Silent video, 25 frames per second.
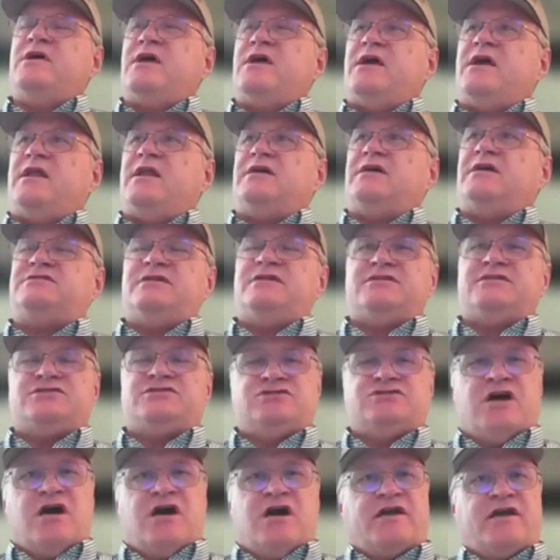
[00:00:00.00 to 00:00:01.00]
and I see a
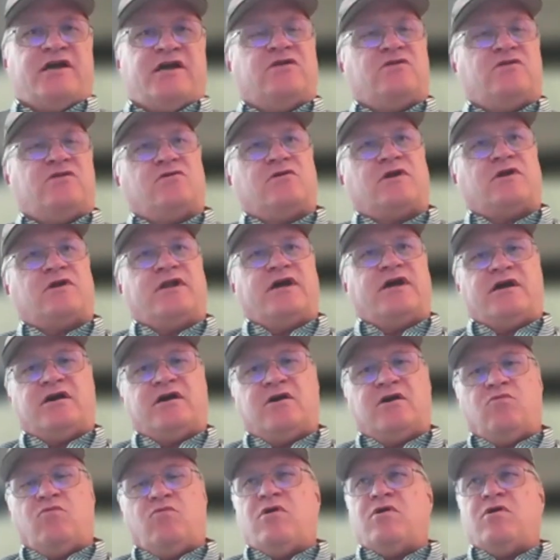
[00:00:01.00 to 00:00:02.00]
stocking clerk, and I
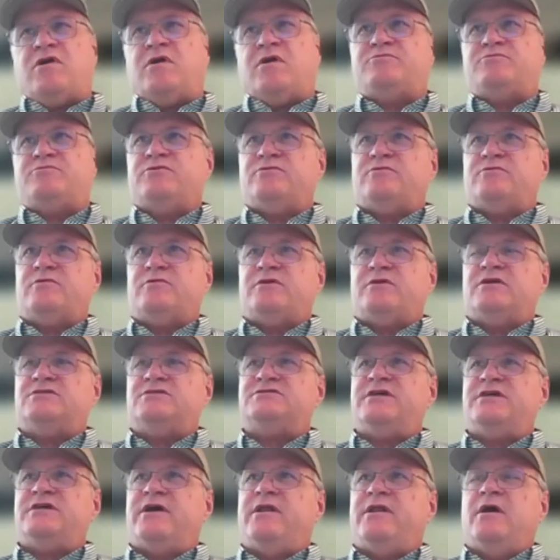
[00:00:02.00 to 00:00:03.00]
walk up to her and I
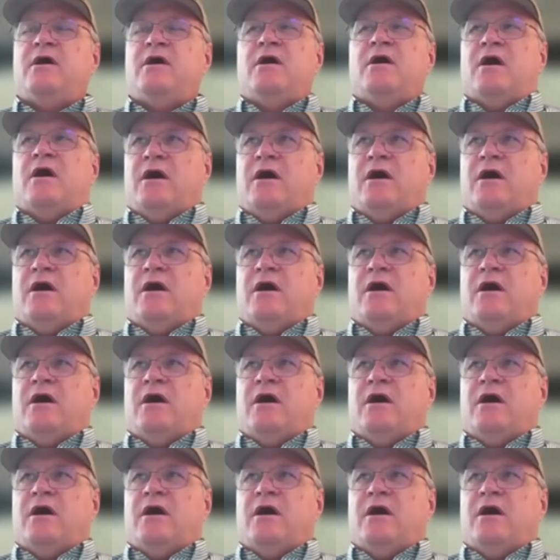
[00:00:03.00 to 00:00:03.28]
said,